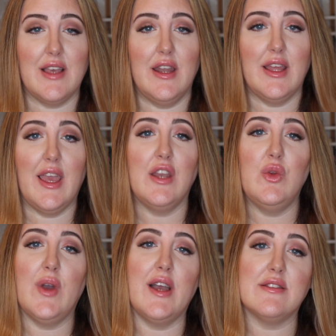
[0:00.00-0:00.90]
And again,
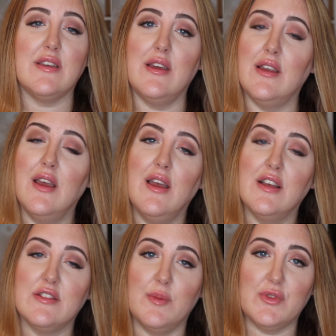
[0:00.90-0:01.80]
you guys can
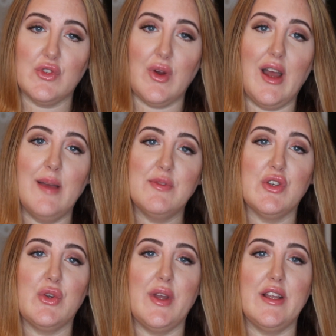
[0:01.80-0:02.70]
subscribe
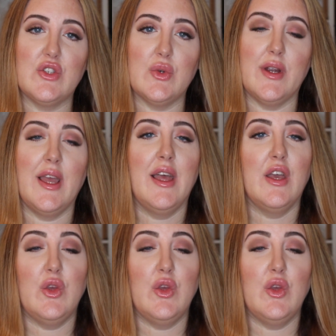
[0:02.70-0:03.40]
to Cratejoy.